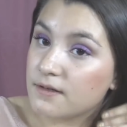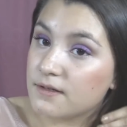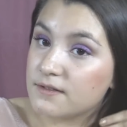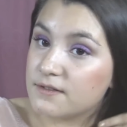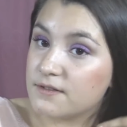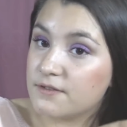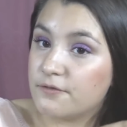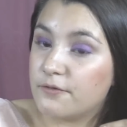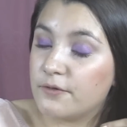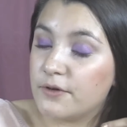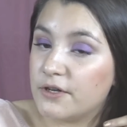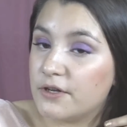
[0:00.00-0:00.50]

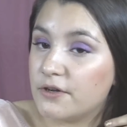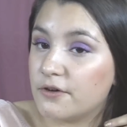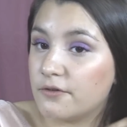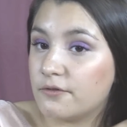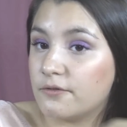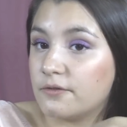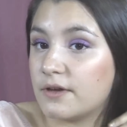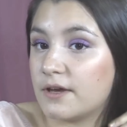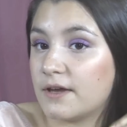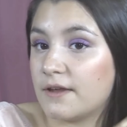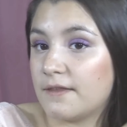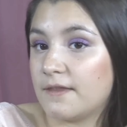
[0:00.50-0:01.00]
because if we
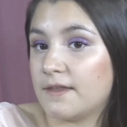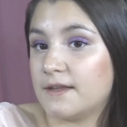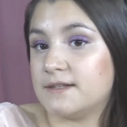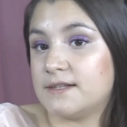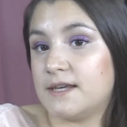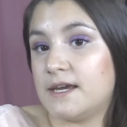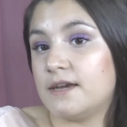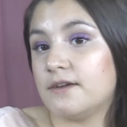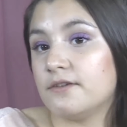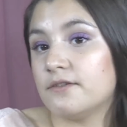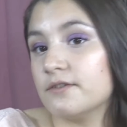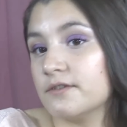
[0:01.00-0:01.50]
don't get the
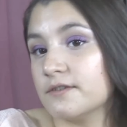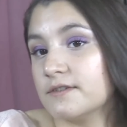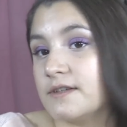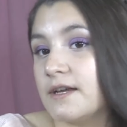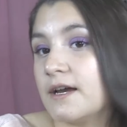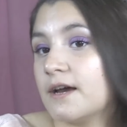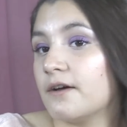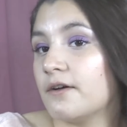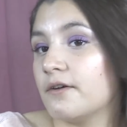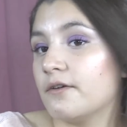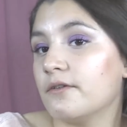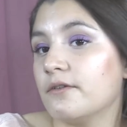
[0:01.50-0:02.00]
tangles
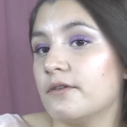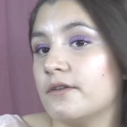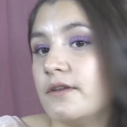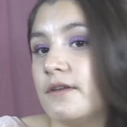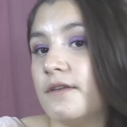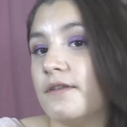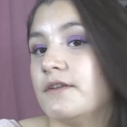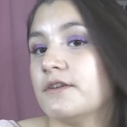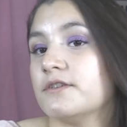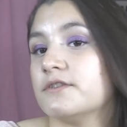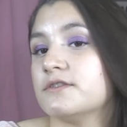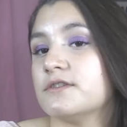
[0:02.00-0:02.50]
out,
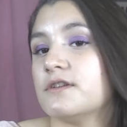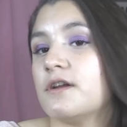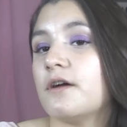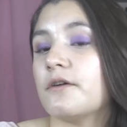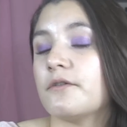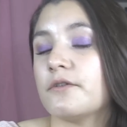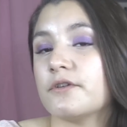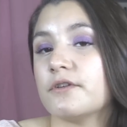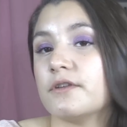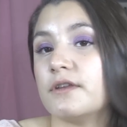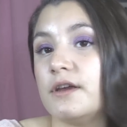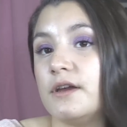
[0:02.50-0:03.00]
then there's
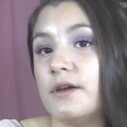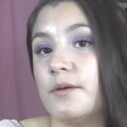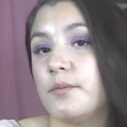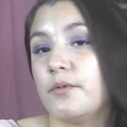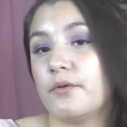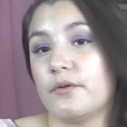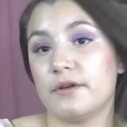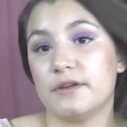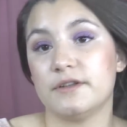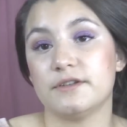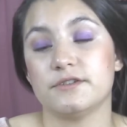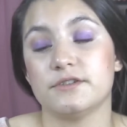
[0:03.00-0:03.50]
not really a
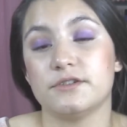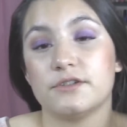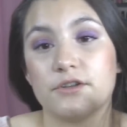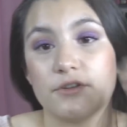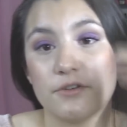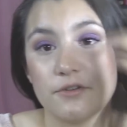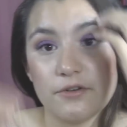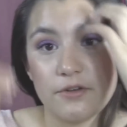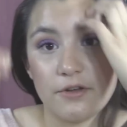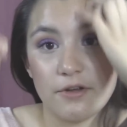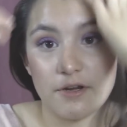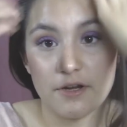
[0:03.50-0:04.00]
point to
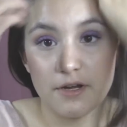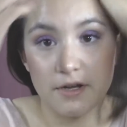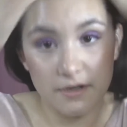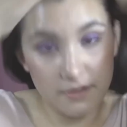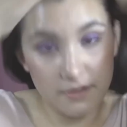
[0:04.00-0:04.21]
curl your